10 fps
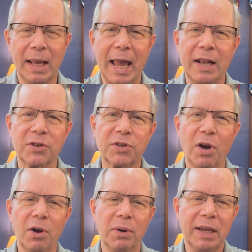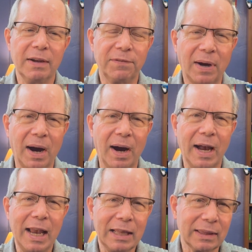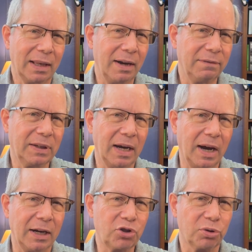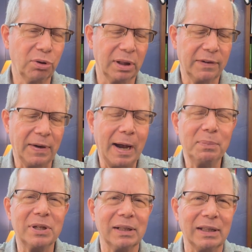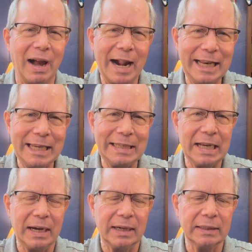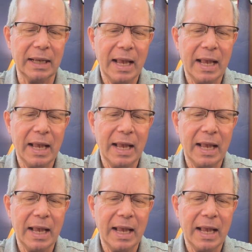And so if I love God truly, if I'm delighting in God